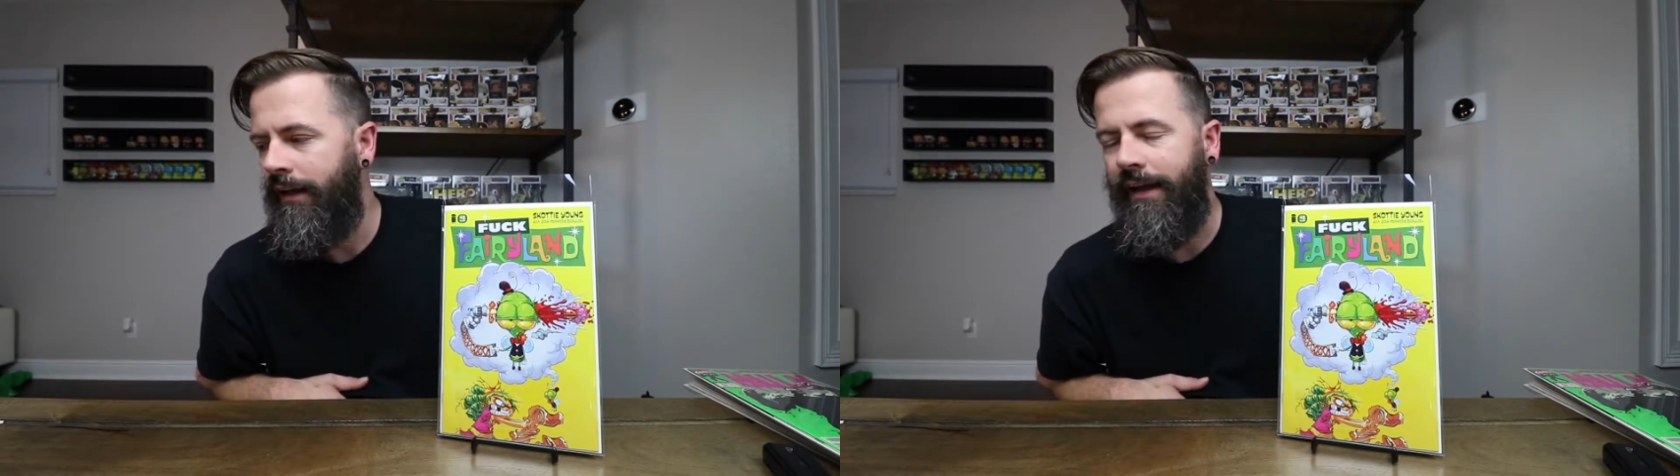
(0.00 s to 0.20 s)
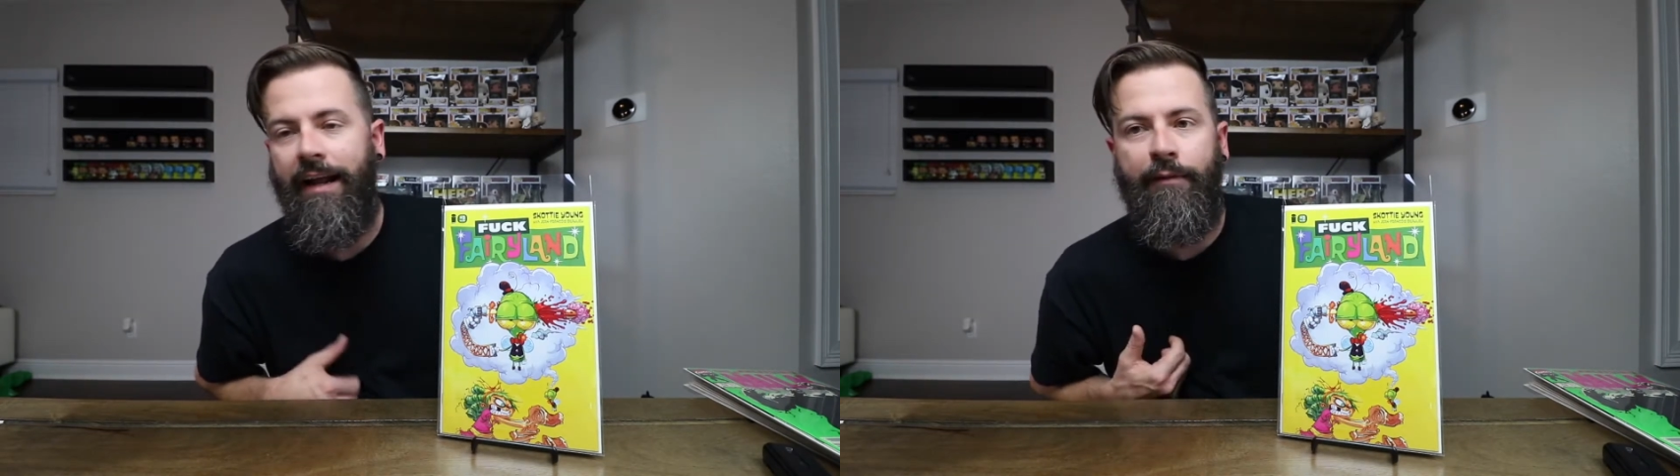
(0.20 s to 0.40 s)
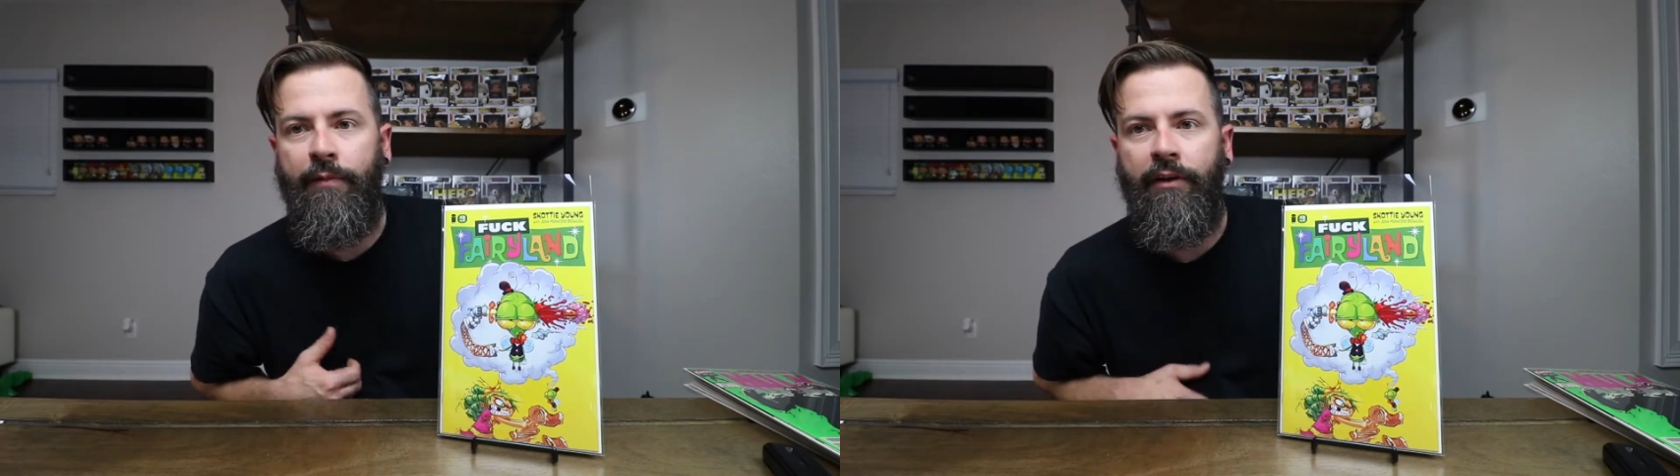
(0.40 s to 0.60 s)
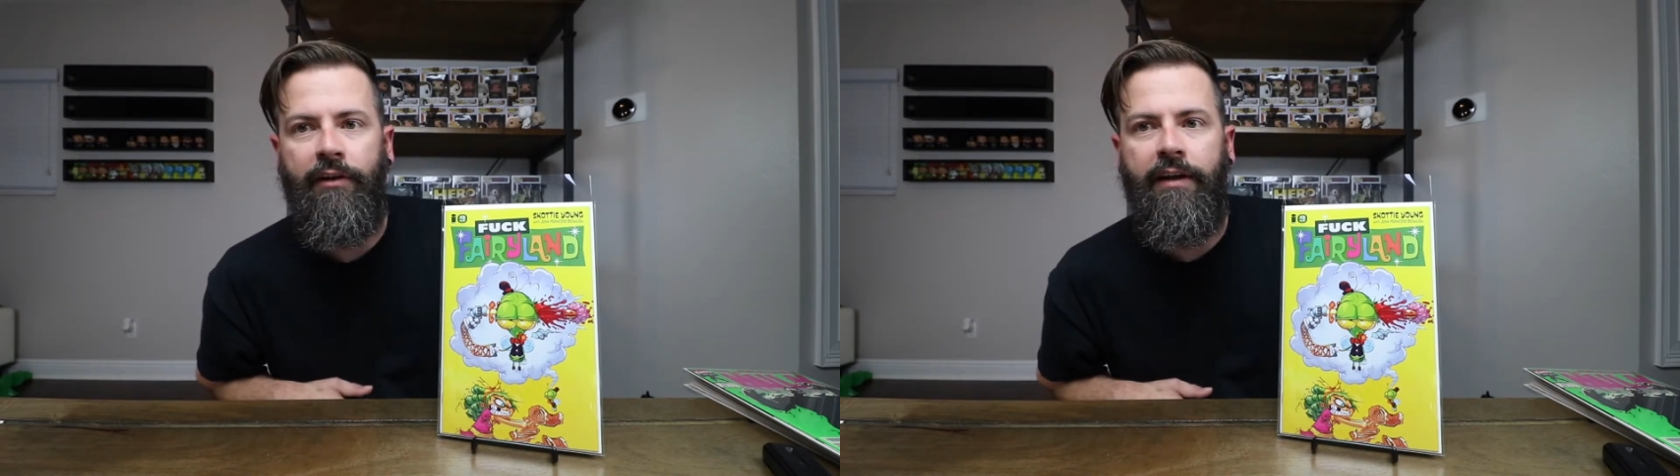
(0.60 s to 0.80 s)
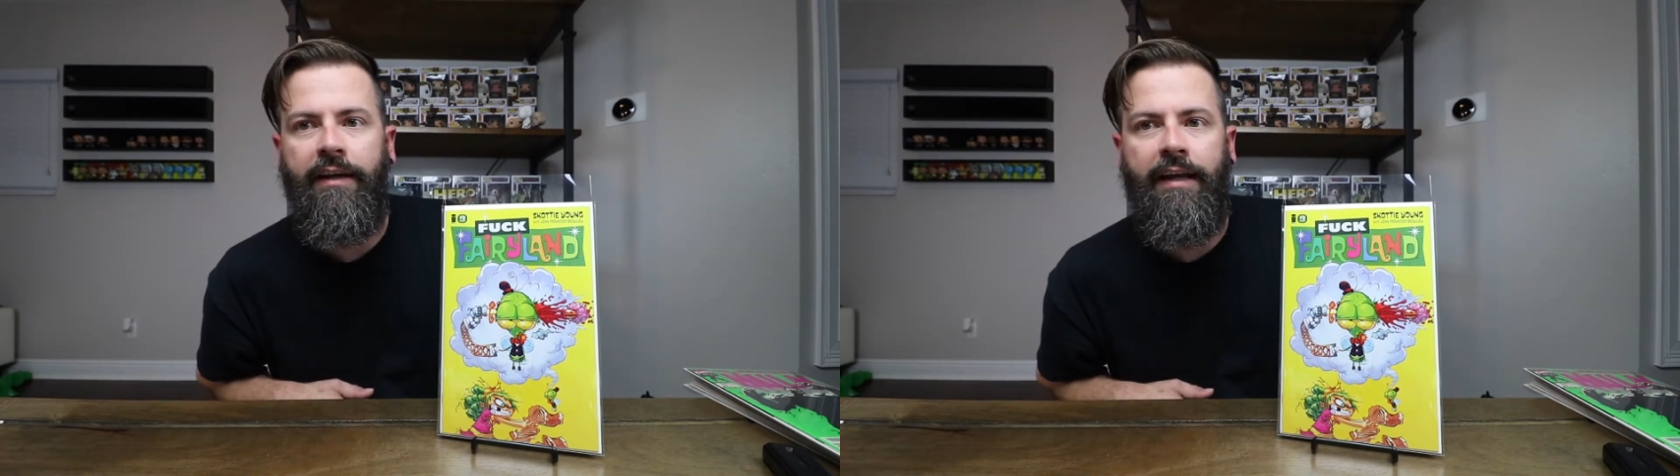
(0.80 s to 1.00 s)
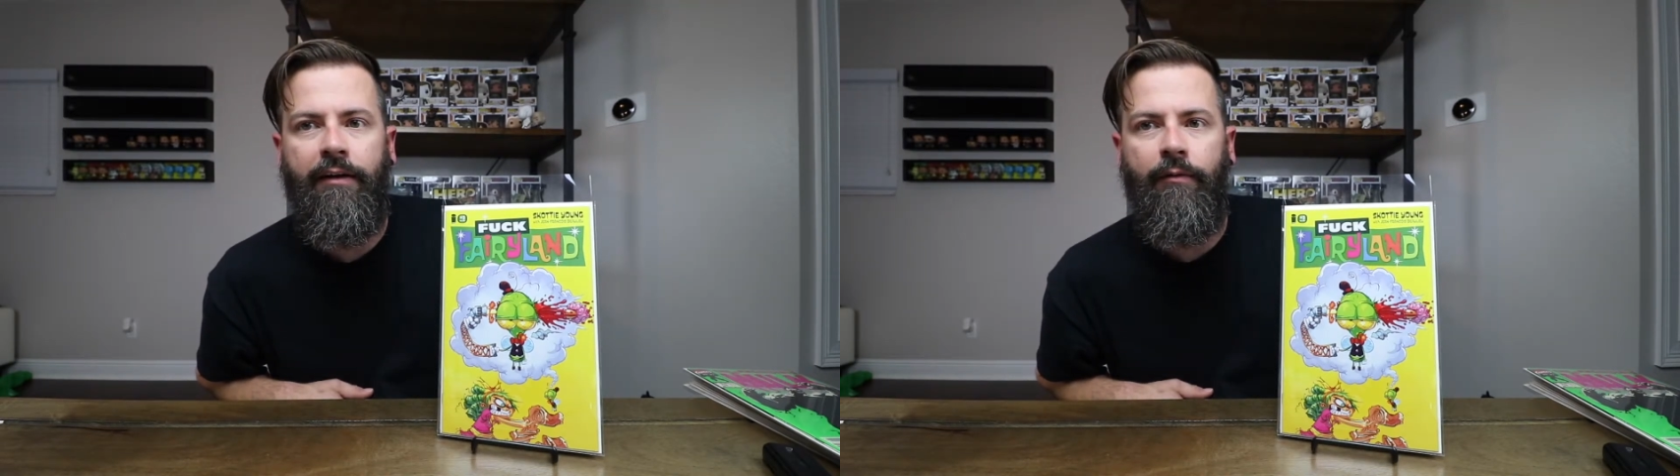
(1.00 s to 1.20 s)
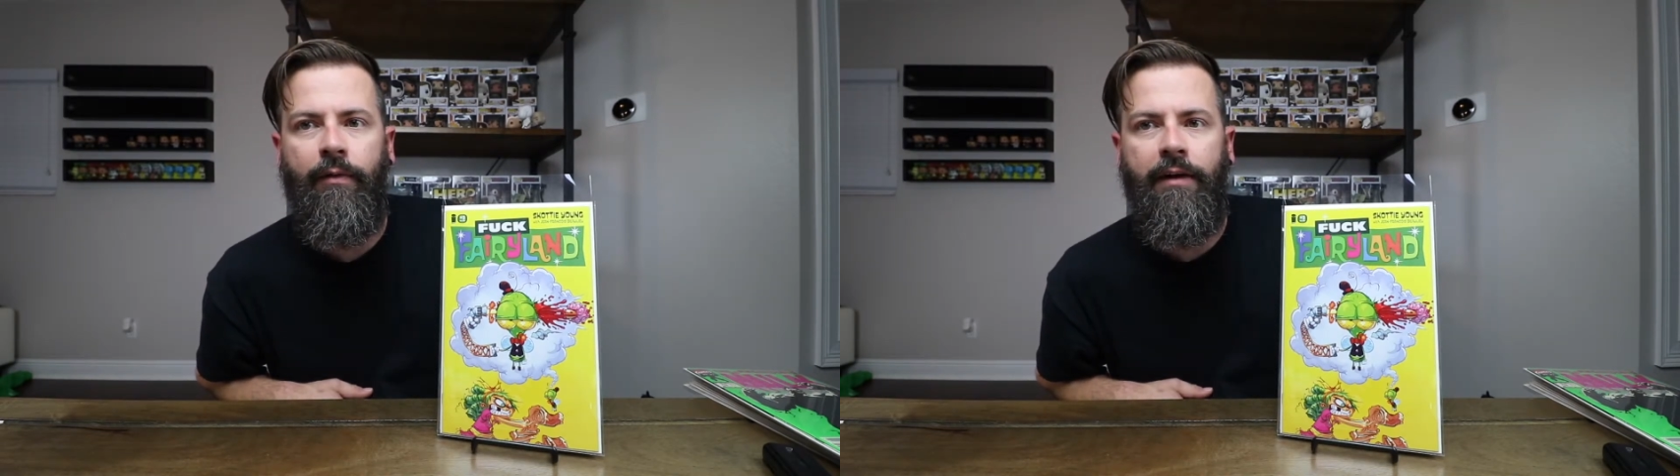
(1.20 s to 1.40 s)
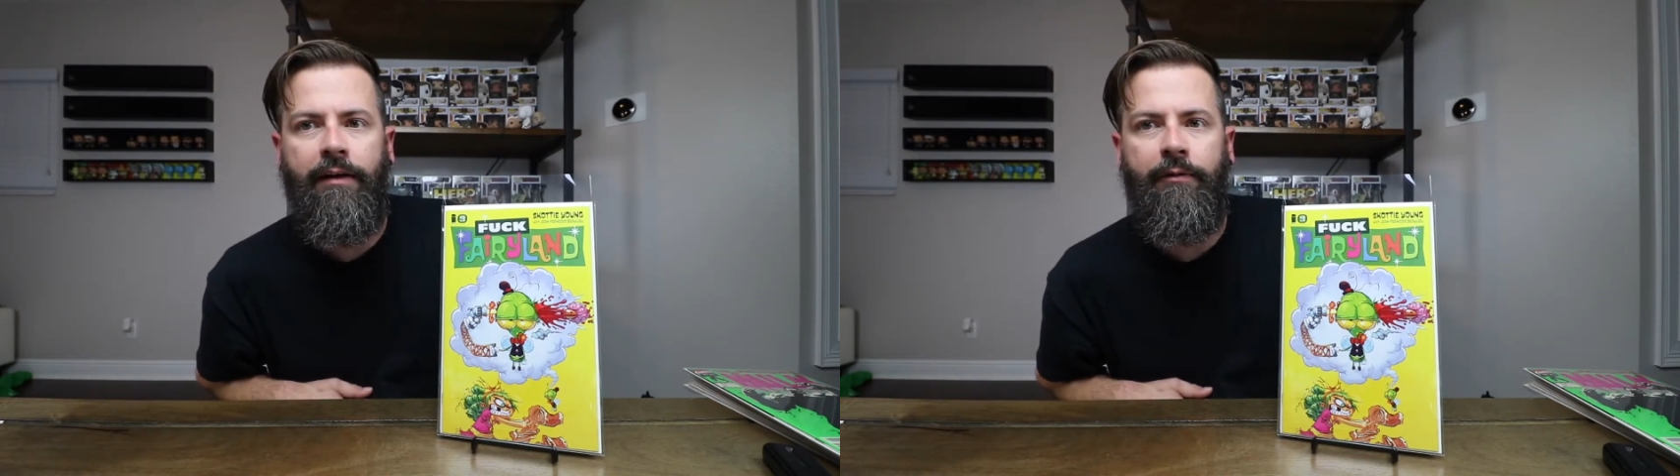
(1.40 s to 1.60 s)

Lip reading: and I had been looking at it while he